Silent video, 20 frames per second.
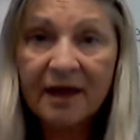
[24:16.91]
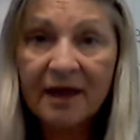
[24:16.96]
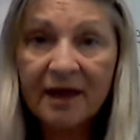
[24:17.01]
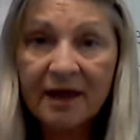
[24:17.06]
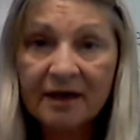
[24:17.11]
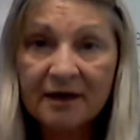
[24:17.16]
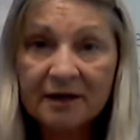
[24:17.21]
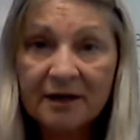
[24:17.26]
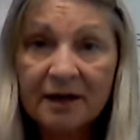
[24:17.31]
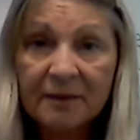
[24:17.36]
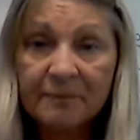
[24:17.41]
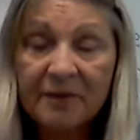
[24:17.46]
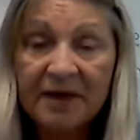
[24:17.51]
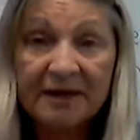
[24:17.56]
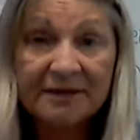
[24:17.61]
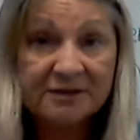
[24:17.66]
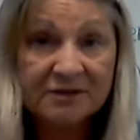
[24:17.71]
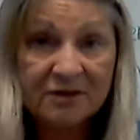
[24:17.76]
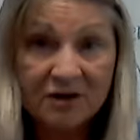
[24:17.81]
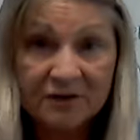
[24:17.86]
And
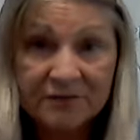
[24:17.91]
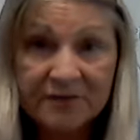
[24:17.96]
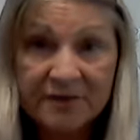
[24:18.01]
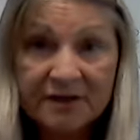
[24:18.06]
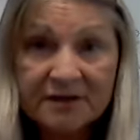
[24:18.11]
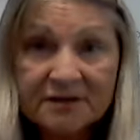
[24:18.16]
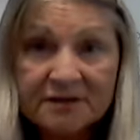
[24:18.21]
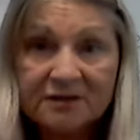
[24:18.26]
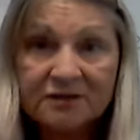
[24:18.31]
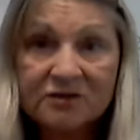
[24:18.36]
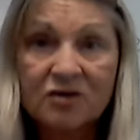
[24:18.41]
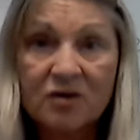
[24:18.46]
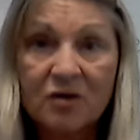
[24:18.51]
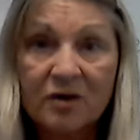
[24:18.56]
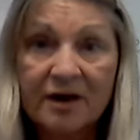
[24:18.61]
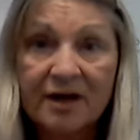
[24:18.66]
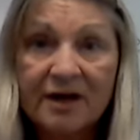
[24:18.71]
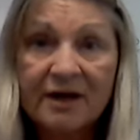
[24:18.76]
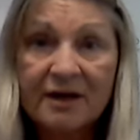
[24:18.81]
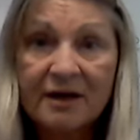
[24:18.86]
based on this
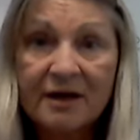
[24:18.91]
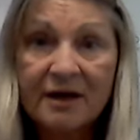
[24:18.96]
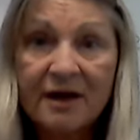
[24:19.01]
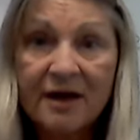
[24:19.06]
story,